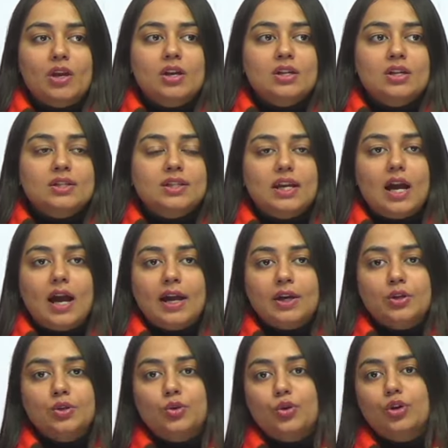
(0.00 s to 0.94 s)
See, I
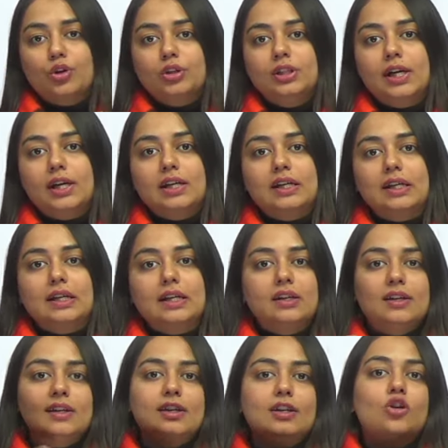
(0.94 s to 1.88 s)
know directly
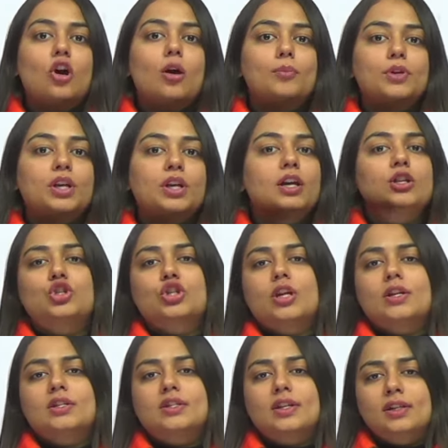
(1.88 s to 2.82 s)
reading comprehension
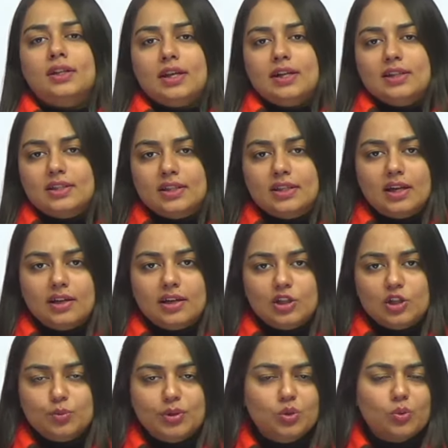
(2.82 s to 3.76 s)
and sentence
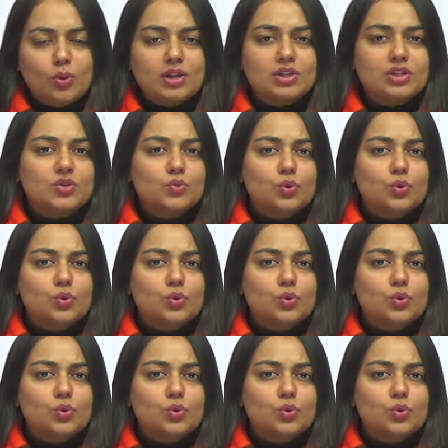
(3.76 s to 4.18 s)
rearrangement questions